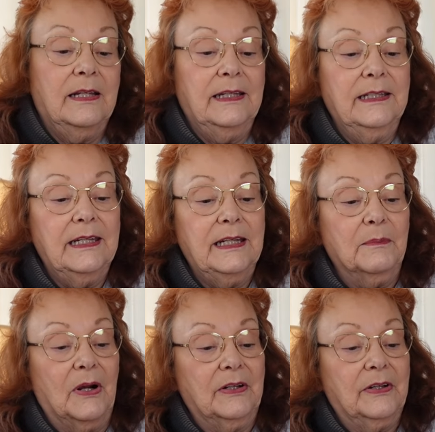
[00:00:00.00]
knitting
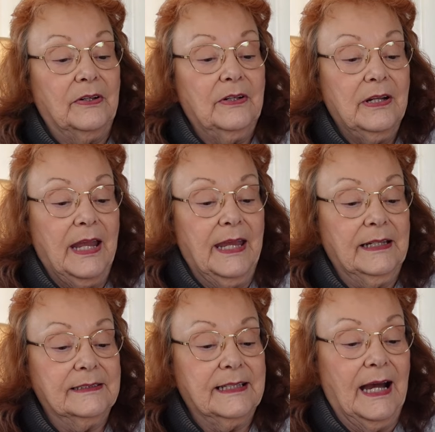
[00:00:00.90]
marker, and
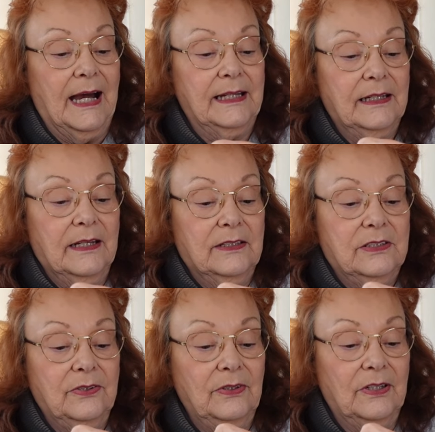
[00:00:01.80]
it's got
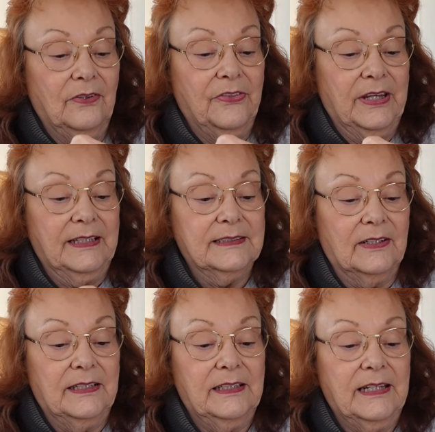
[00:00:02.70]
two little things
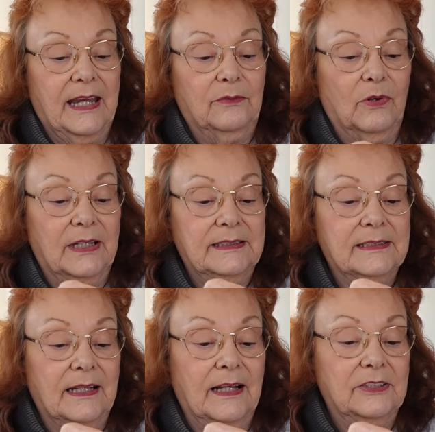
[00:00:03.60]
on it, and one's
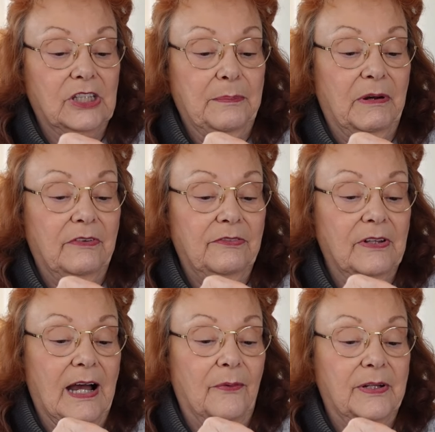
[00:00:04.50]
a shape of a
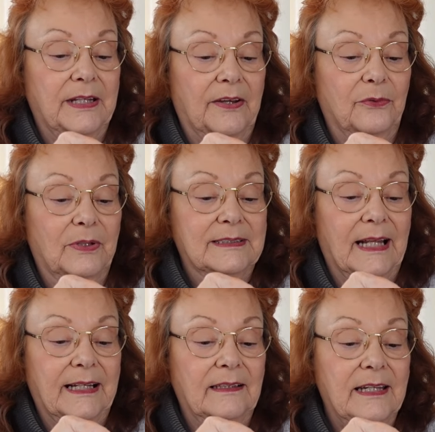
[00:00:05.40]
flower and the other one's
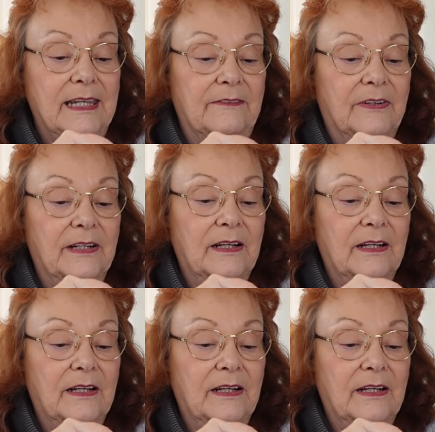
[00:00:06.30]
like a leaf.